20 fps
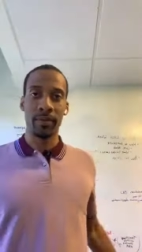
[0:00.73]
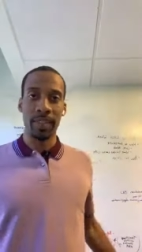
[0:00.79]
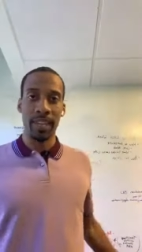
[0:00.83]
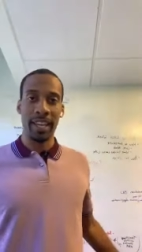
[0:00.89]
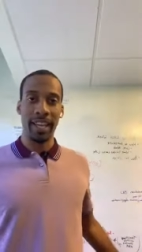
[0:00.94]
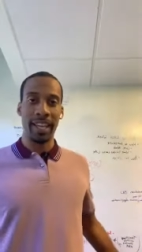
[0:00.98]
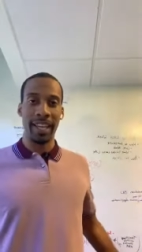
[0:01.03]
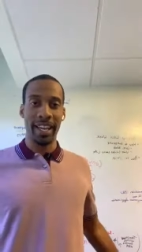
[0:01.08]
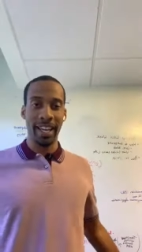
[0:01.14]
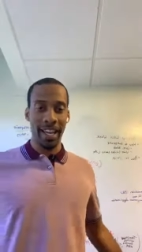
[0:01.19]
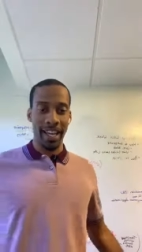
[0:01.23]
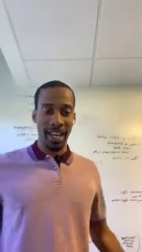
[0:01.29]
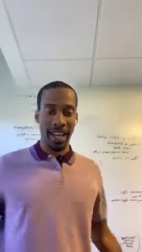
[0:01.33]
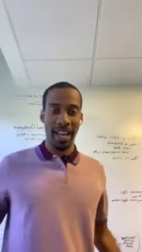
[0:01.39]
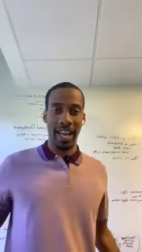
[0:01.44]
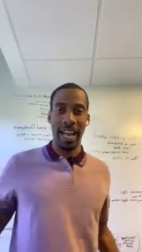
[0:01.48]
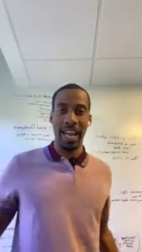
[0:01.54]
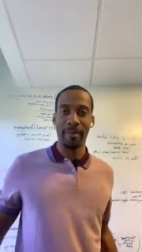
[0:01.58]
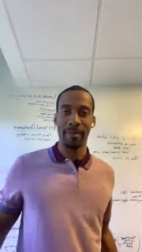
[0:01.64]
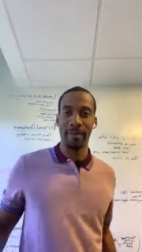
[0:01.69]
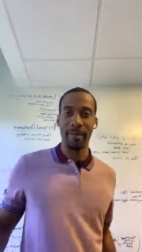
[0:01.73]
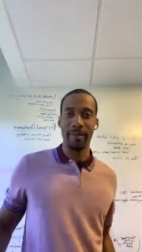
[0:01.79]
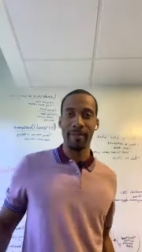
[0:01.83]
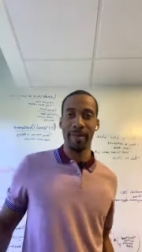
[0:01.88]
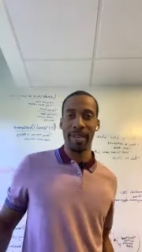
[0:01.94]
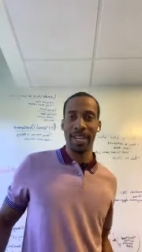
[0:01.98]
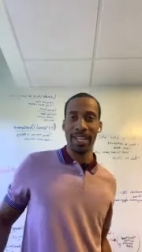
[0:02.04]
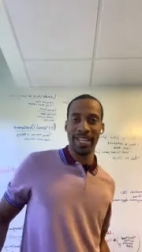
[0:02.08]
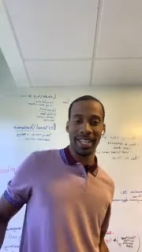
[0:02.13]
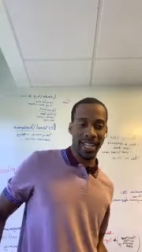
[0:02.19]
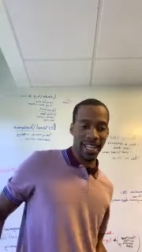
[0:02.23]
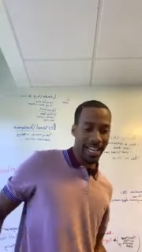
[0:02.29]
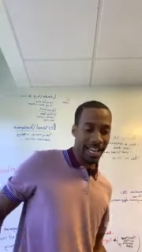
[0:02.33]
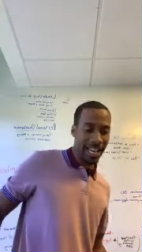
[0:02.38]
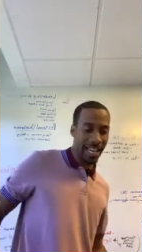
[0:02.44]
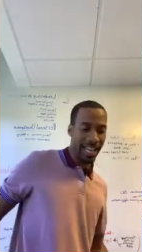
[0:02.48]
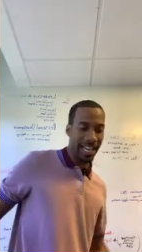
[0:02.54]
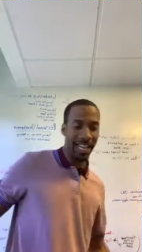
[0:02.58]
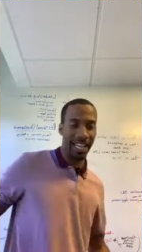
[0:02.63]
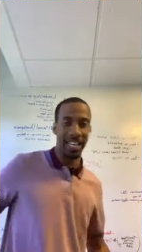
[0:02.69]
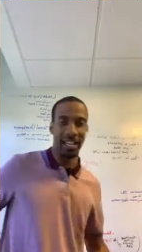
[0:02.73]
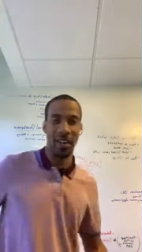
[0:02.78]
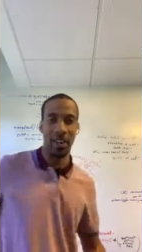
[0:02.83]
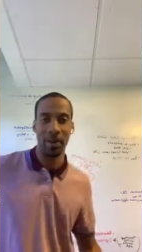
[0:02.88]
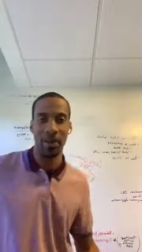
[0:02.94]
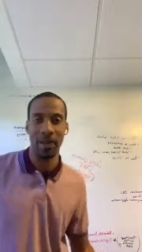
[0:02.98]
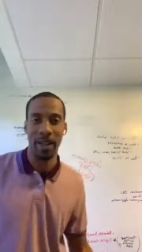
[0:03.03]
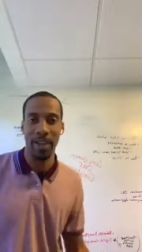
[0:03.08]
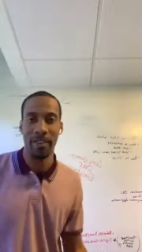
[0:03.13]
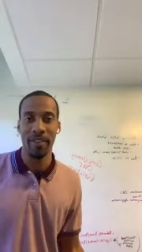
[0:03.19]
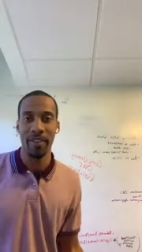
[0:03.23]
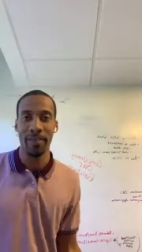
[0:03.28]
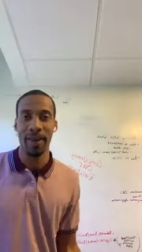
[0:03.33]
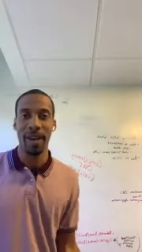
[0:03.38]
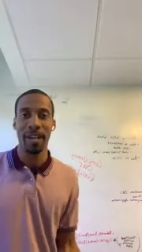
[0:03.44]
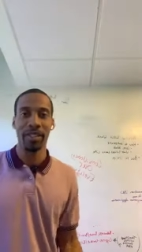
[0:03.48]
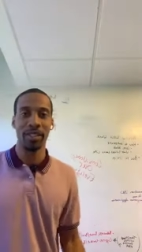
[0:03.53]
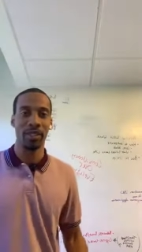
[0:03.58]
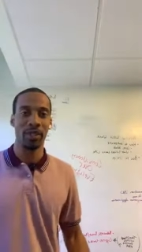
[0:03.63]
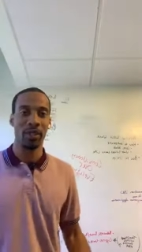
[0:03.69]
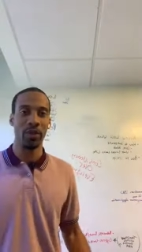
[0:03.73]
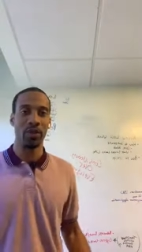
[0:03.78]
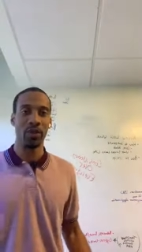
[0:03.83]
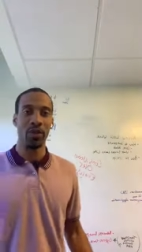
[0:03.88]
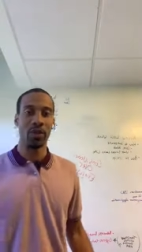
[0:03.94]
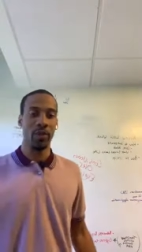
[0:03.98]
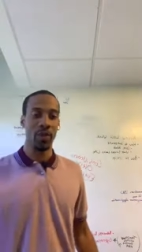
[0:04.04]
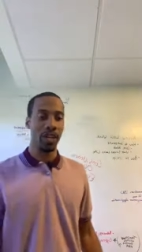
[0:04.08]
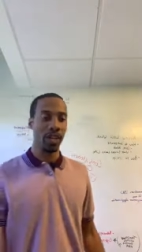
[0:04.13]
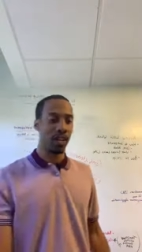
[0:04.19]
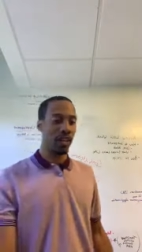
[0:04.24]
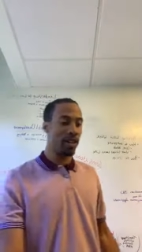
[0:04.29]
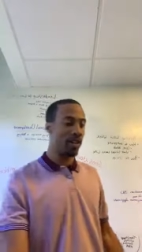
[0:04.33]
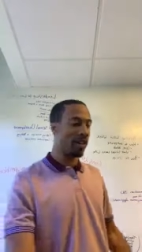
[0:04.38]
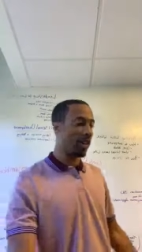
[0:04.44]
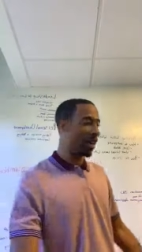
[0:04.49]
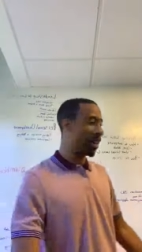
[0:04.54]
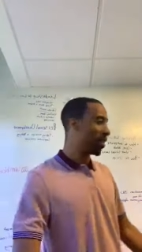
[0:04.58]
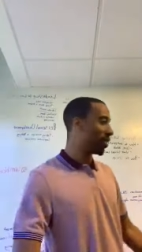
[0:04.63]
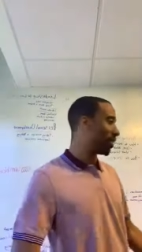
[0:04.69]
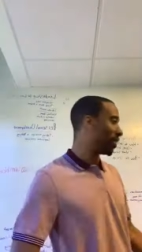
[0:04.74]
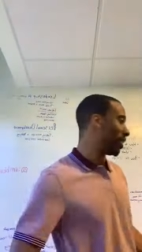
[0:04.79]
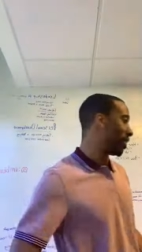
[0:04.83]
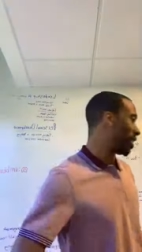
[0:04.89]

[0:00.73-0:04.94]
Hey, hey, happy Monday. Hope everybody's doing well out